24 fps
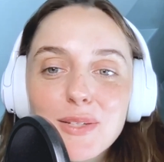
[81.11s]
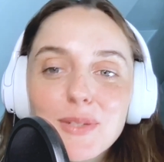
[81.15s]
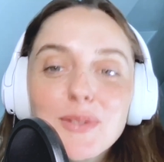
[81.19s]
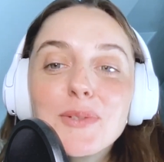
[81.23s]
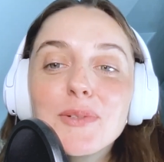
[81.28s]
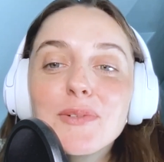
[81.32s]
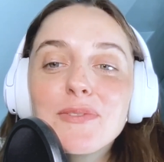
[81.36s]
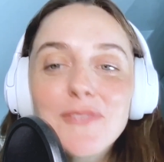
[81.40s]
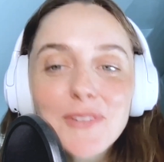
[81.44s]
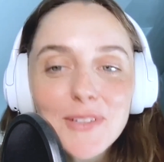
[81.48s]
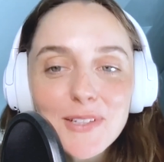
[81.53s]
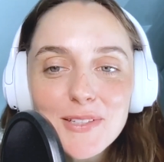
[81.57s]

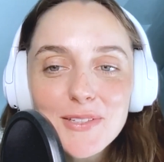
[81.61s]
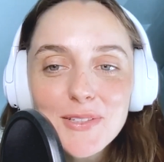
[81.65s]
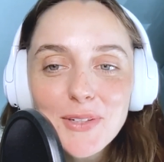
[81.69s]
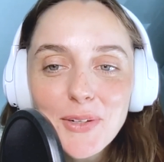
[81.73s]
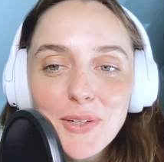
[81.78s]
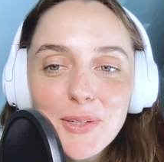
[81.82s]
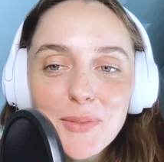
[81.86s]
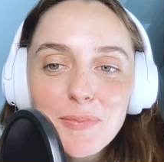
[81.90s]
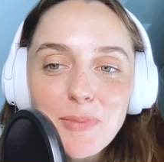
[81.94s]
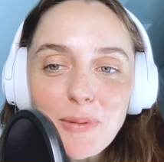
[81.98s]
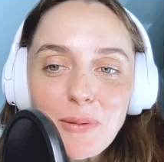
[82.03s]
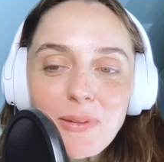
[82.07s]
who first
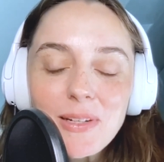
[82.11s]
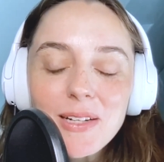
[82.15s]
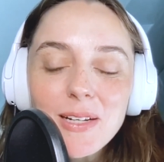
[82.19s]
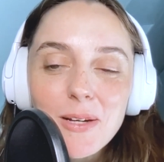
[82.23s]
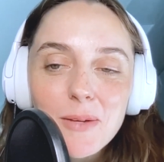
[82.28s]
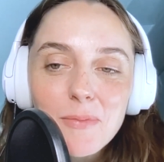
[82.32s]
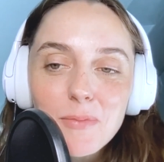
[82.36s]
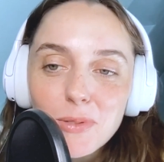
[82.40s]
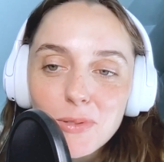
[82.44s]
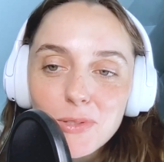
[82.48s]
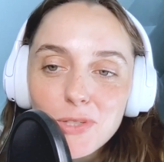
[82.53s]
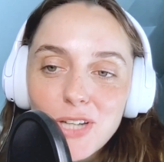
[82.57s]
started brewing
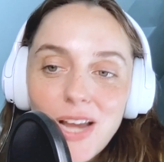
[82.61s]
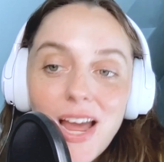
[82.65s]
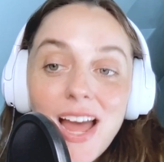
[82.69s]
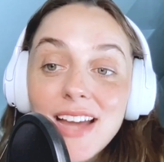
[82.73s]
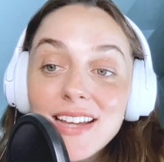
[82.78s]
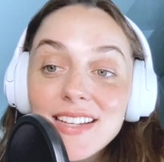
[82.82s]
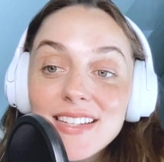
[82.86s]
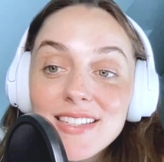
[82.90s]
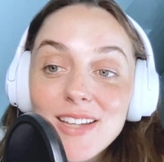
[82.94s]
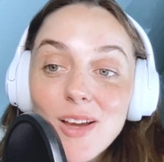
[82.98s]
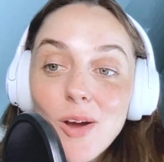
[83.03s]
kombucha as